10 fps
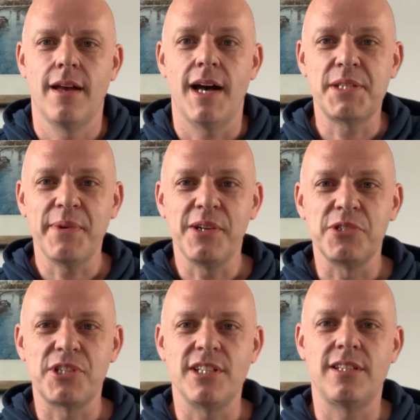As we
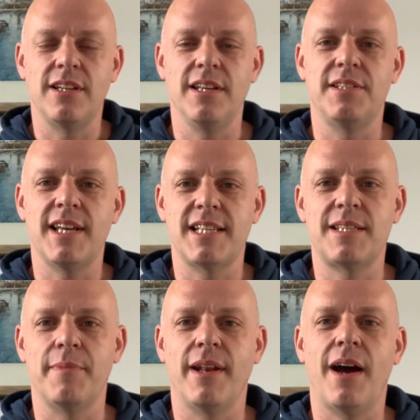launch into the New
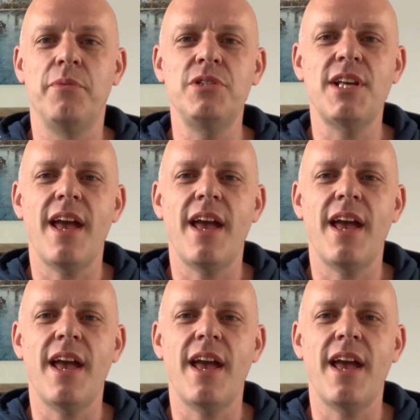Testament, I wonder